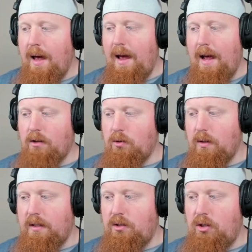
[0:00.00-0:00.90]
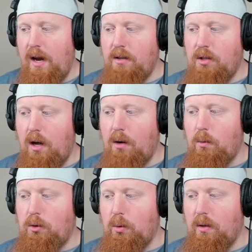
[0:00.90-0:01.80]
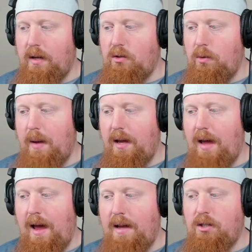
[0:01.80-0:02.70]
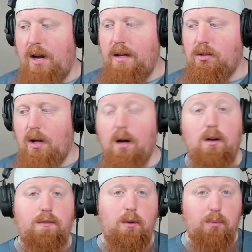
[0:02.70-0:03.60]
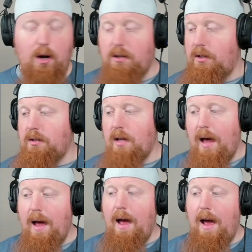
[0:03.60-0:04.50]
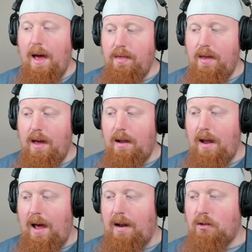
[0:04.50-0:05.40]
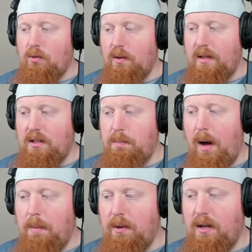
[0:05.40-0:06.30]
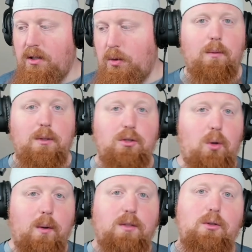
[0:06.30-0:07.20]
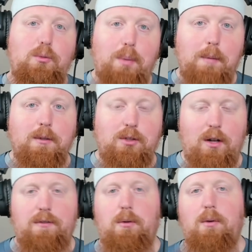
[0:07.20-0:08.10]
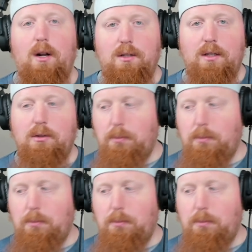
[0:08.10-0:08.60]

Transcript: NX release changelog, which will let you make a changelog of your projects, and then NX release publish, which is going to publish all of your projects.